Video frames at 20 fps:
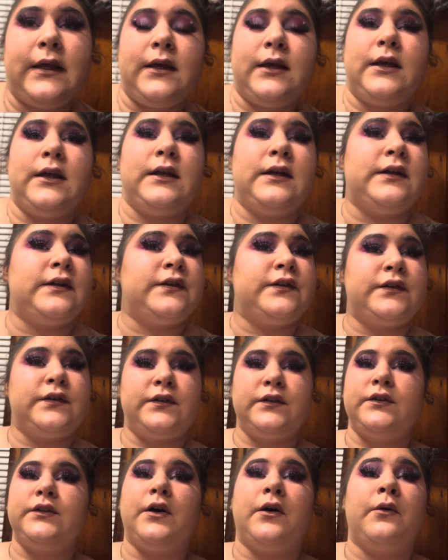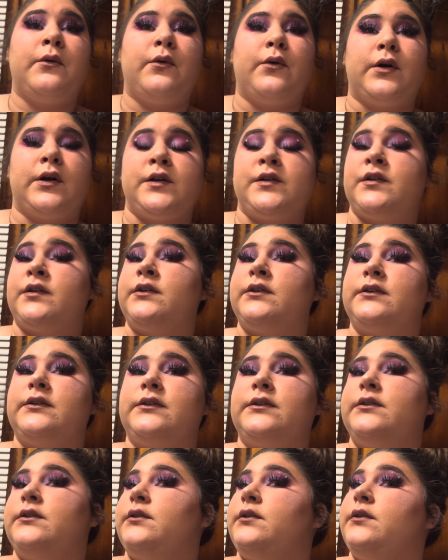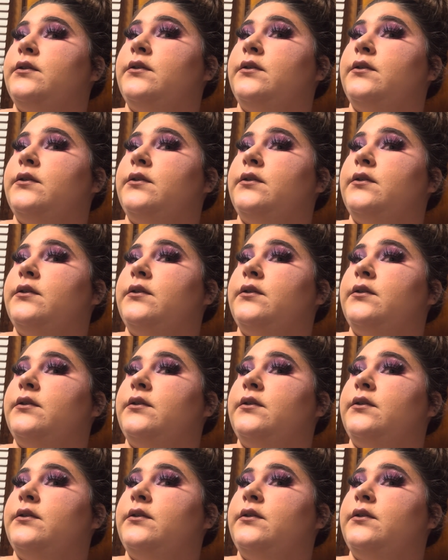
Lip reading: it is so gorgeous.